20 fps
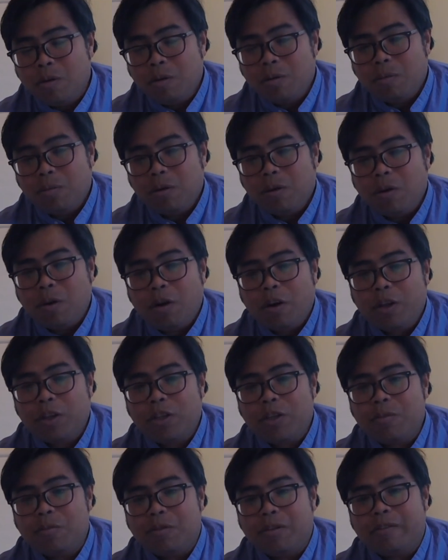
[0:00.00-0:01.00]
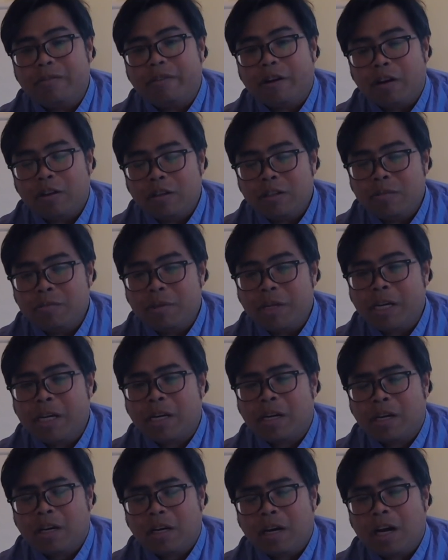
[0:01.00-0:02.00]
we're going to move on
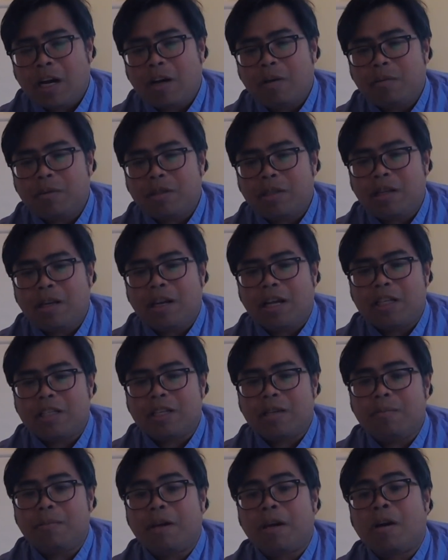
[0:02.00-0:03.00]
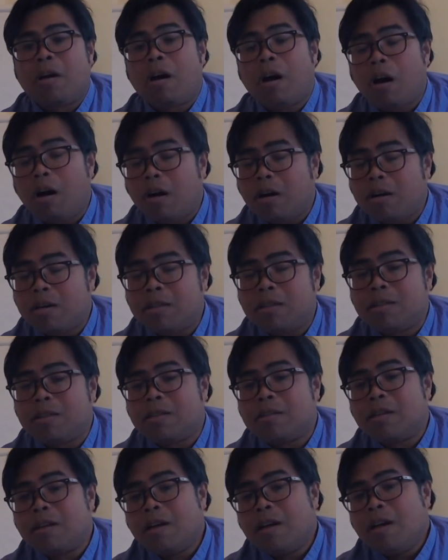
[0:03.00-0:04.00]
with the lesson,
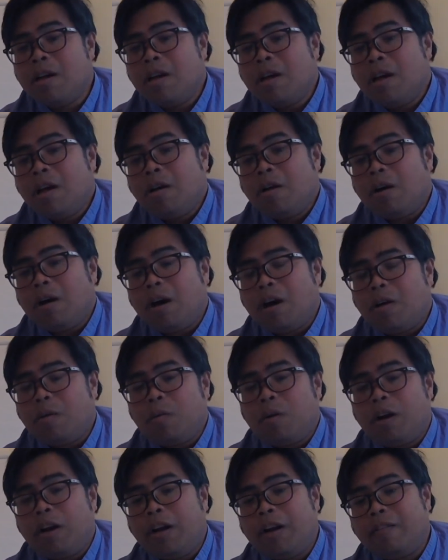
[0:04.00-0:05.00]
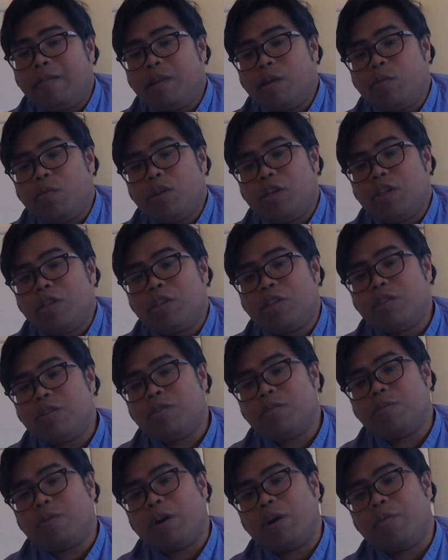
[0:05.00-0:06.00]
because one of the
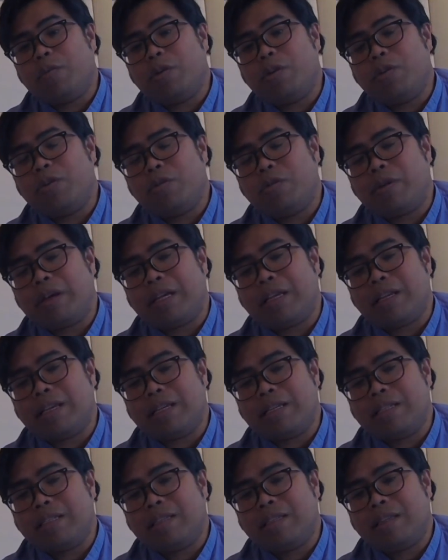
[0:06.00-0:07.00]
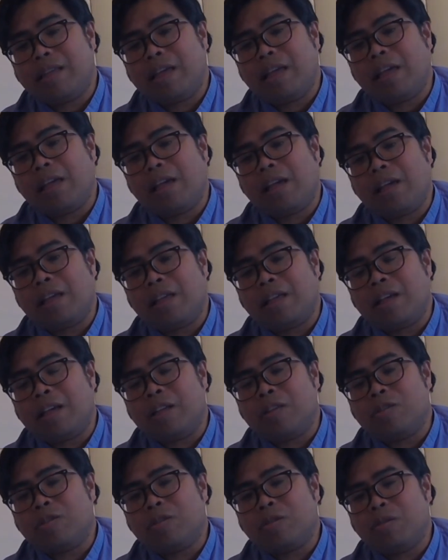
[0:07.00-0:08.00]
reasons why we're doing this
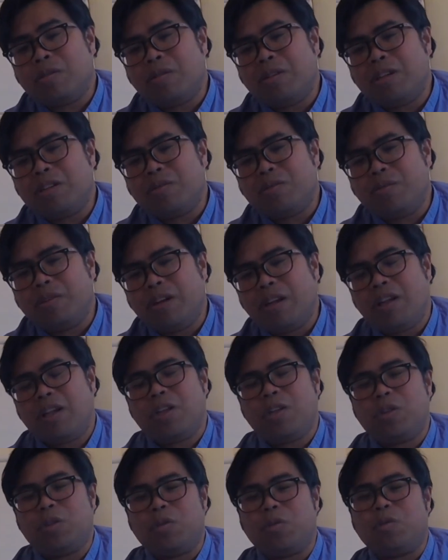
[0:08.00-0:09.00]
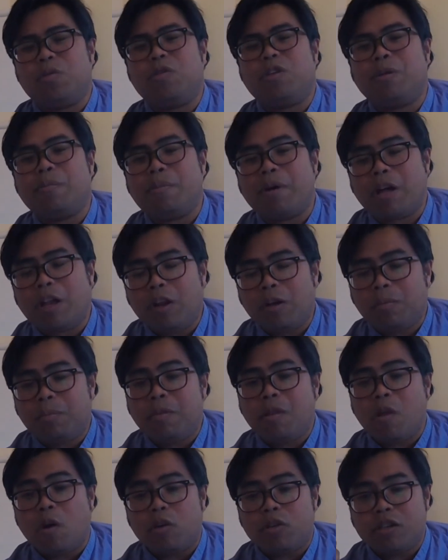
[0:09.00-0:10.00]
in school is really to develop
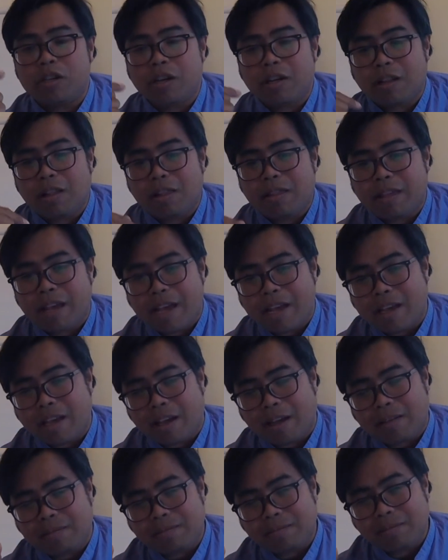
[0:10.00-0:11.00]
logical thinking